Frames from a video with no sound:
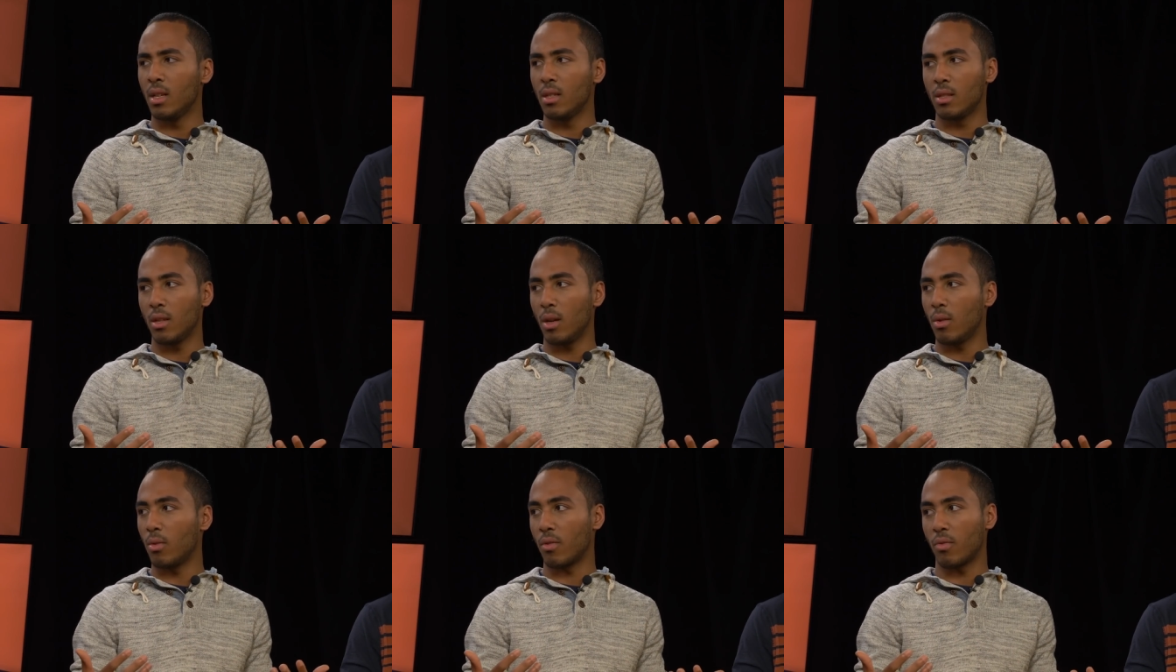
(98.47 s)

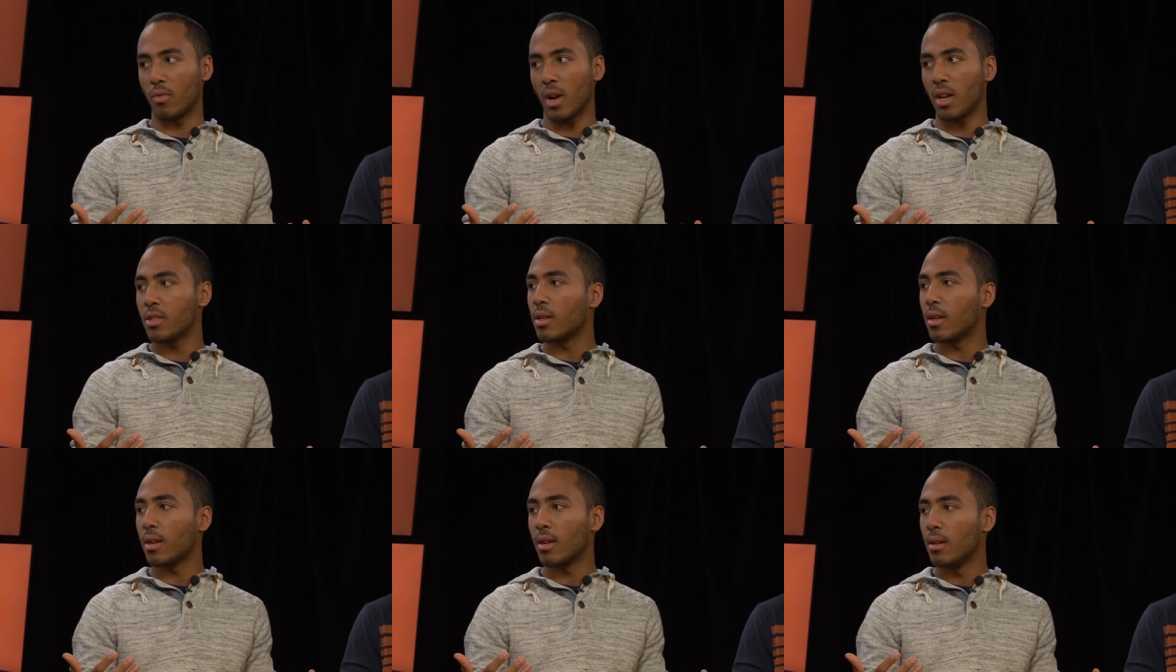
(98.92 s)
so
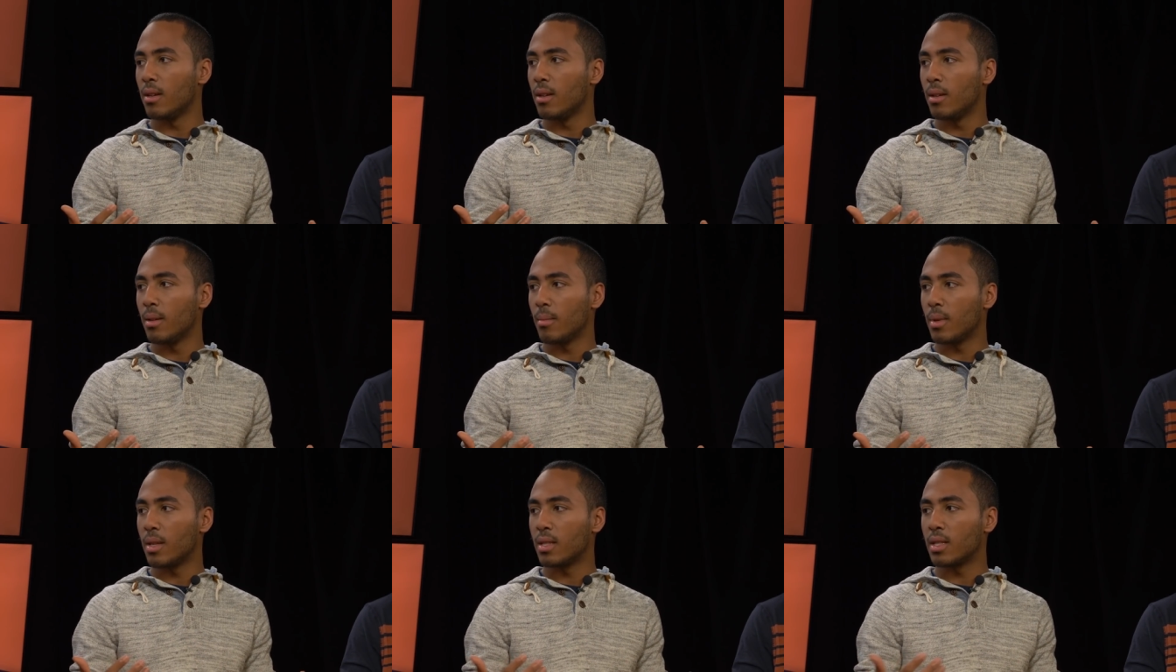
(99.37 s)
refreshing
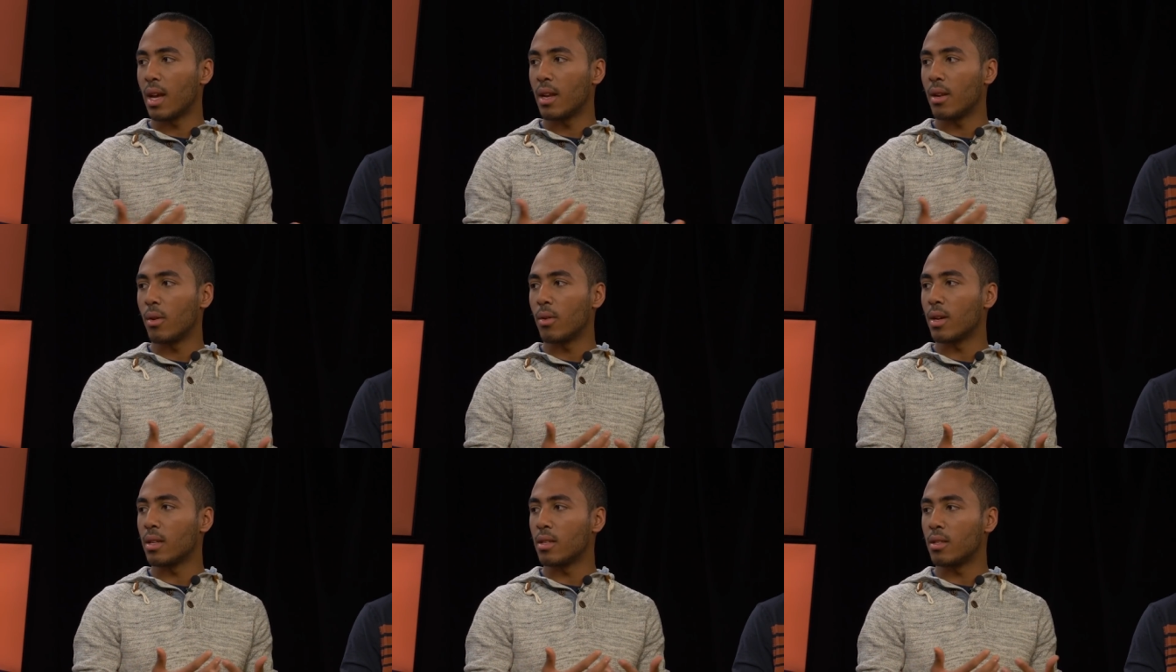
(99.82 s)
because
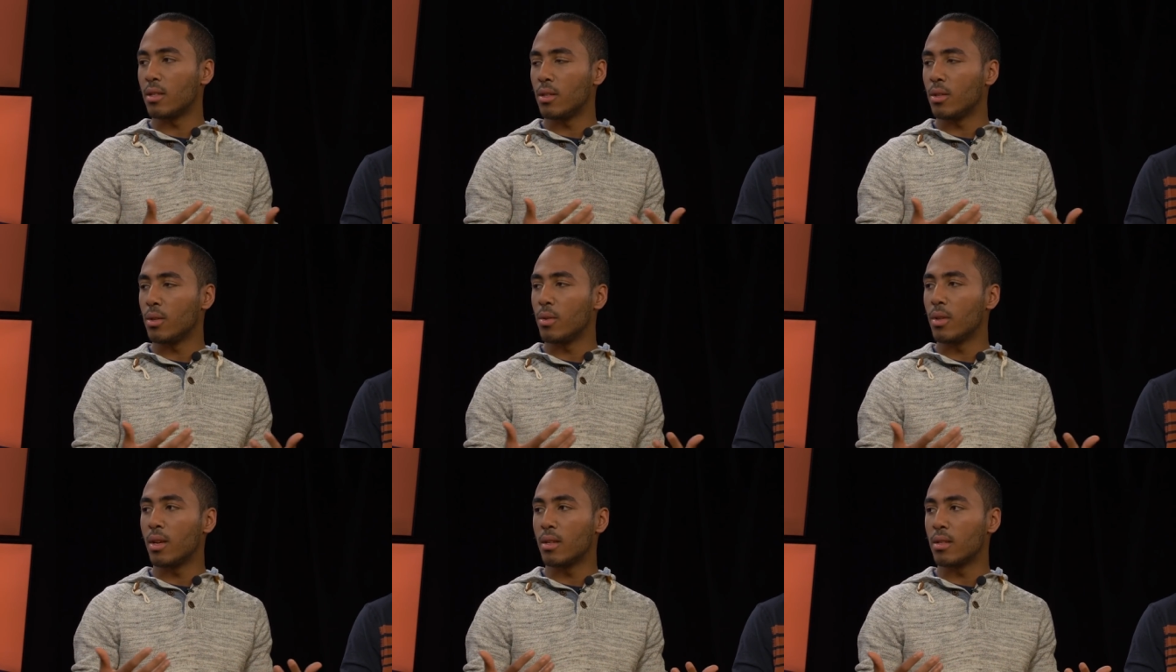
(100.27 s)
I don't get to
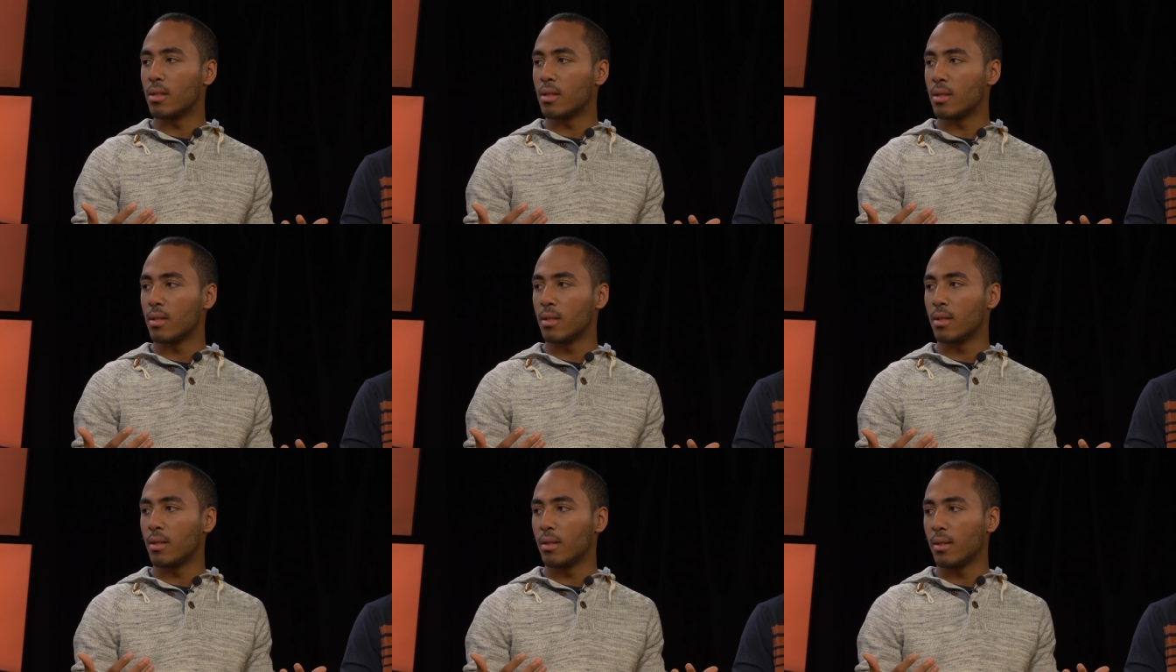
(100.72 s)
do
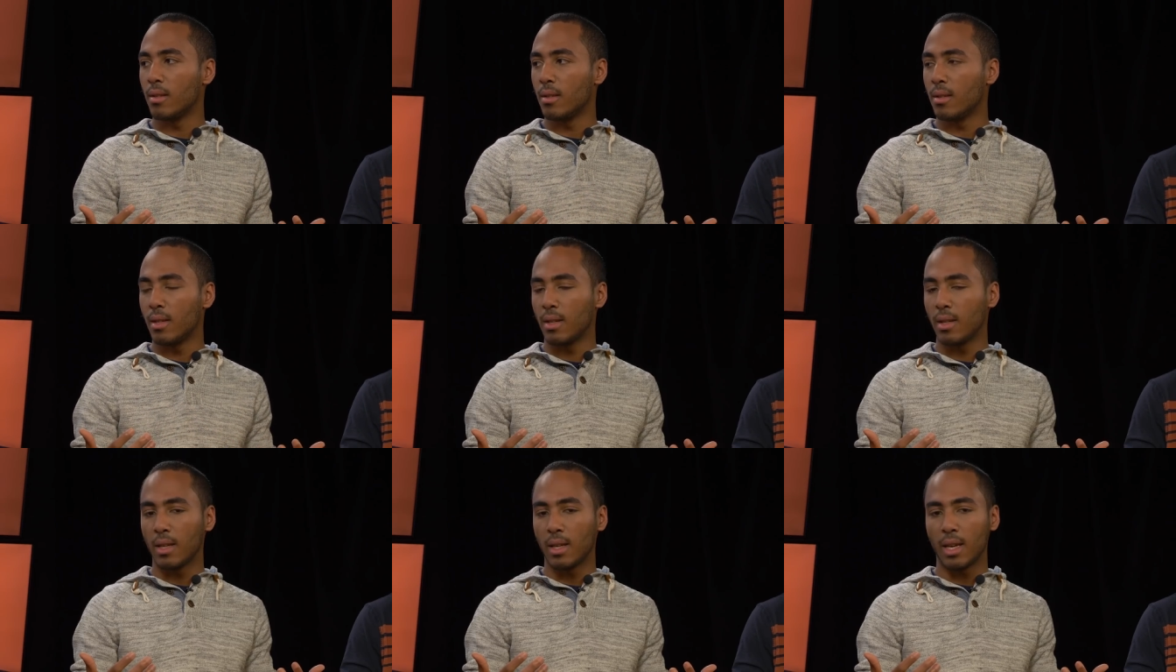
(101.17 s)
this
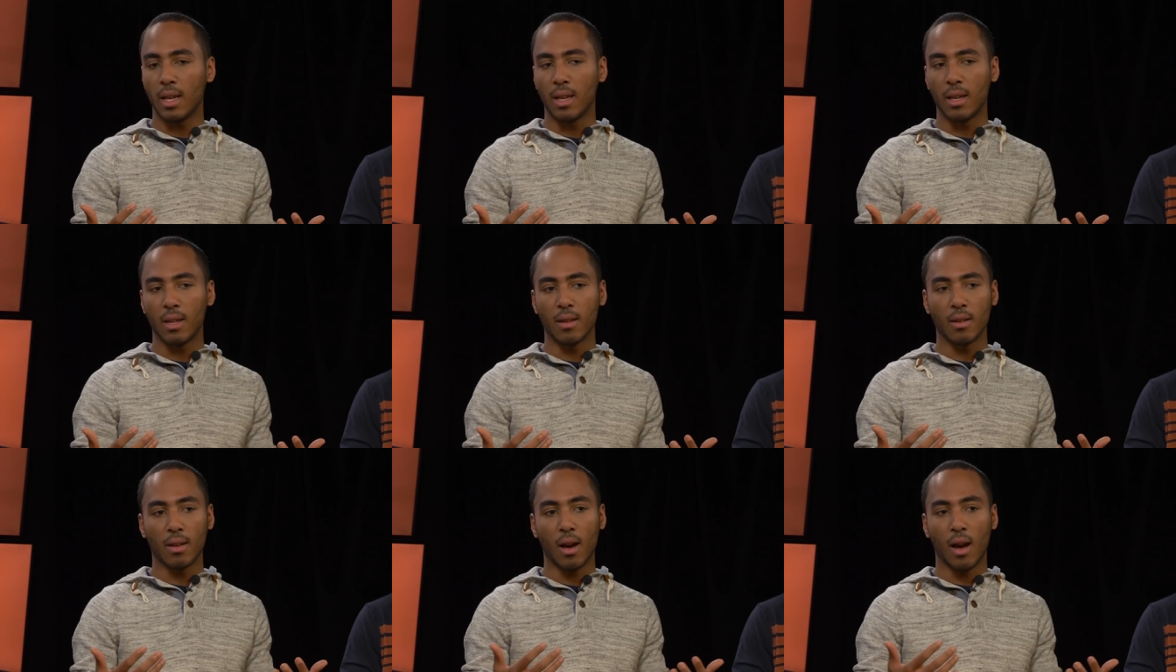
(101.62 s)

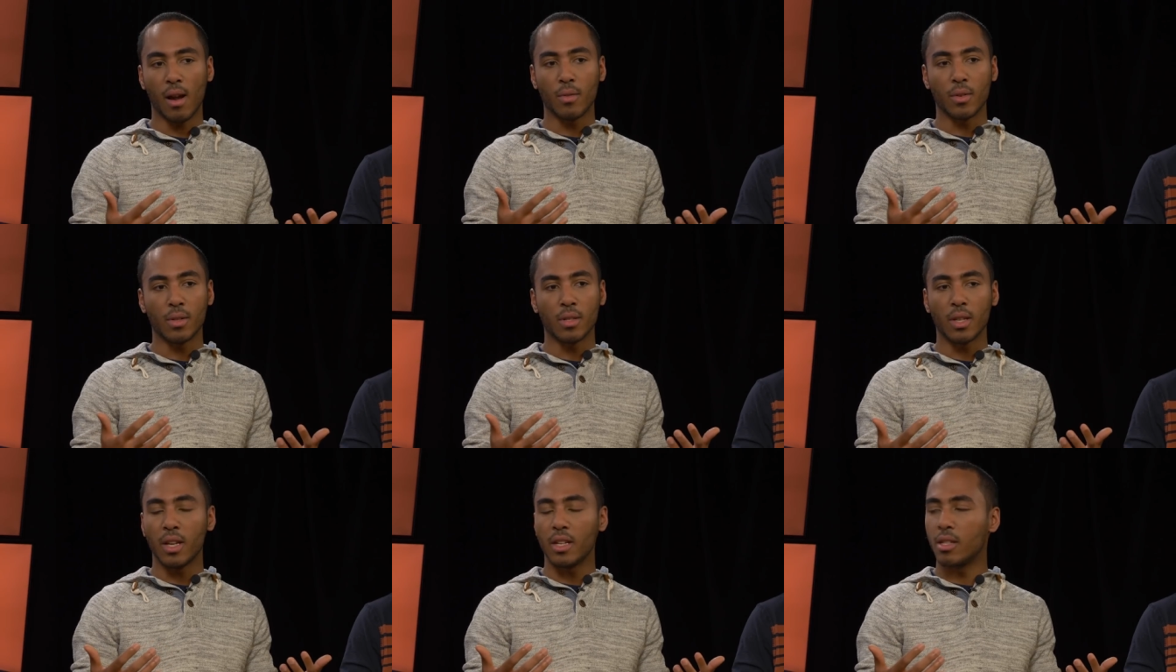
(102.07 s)
in
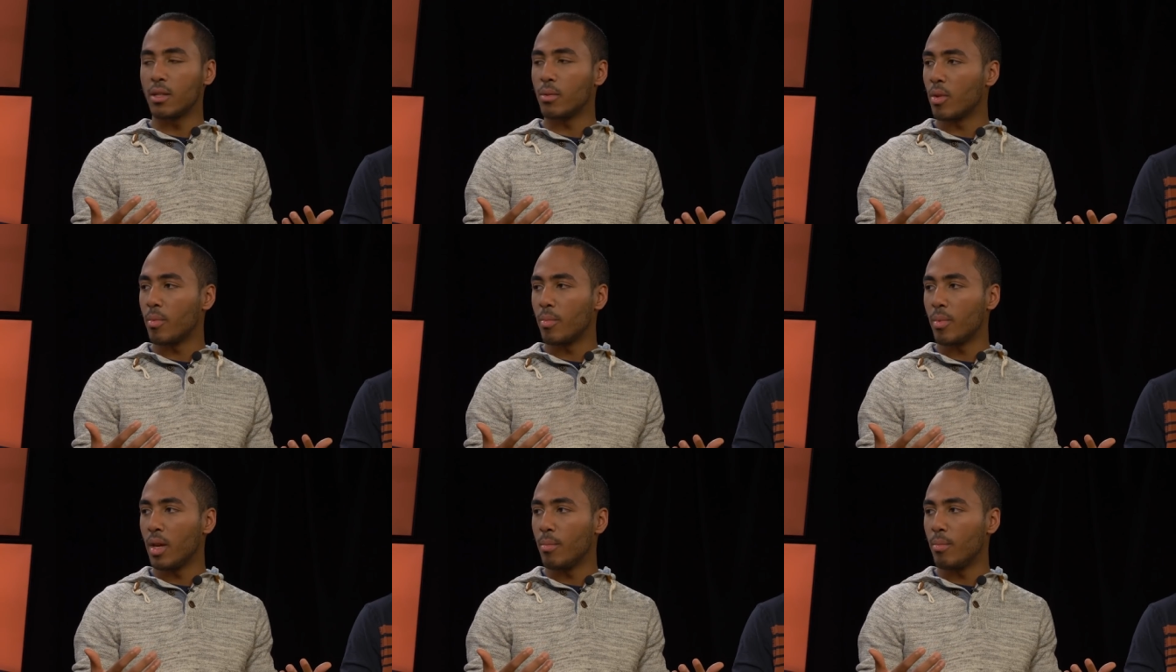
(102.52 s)

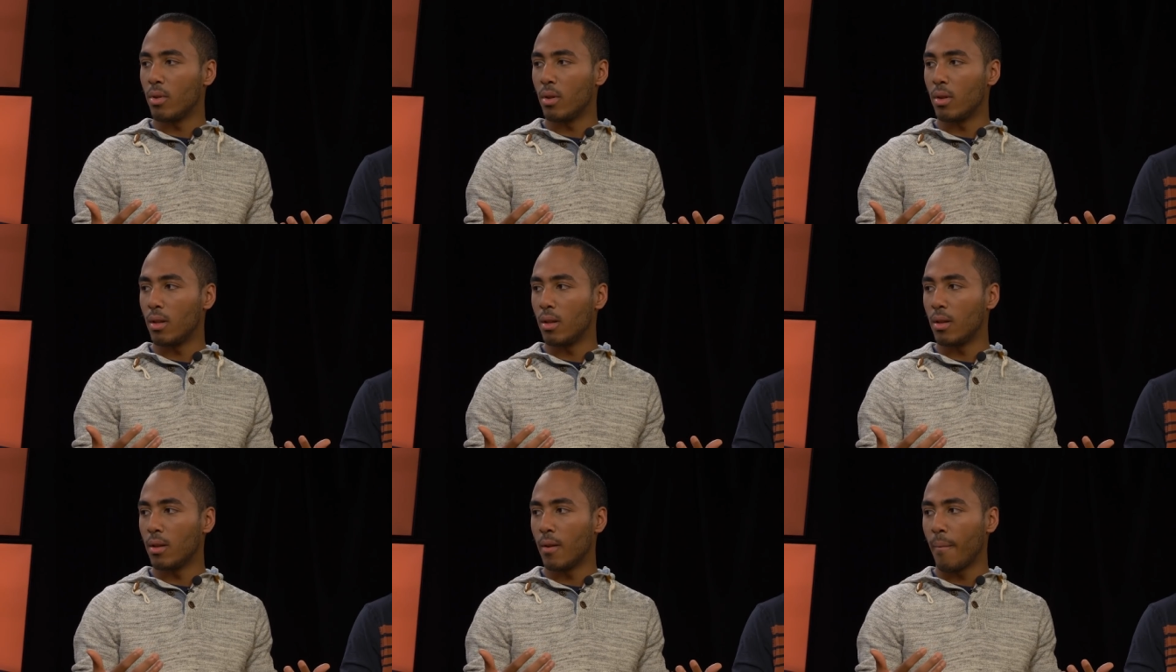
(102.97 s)
conversation with
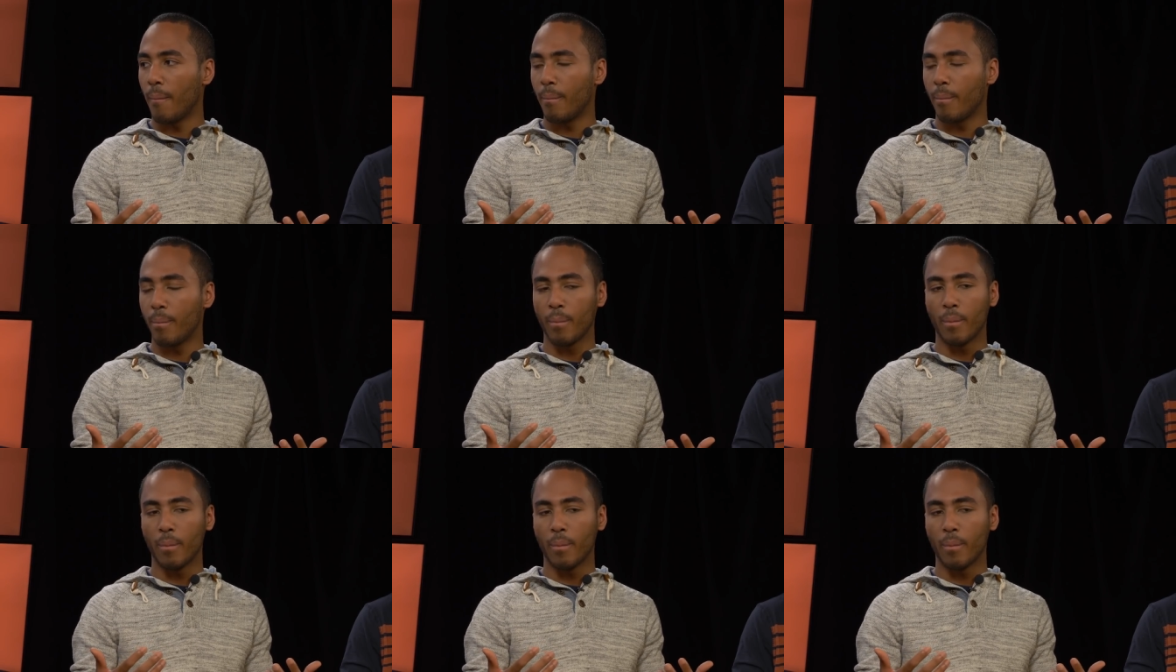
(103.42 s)
people.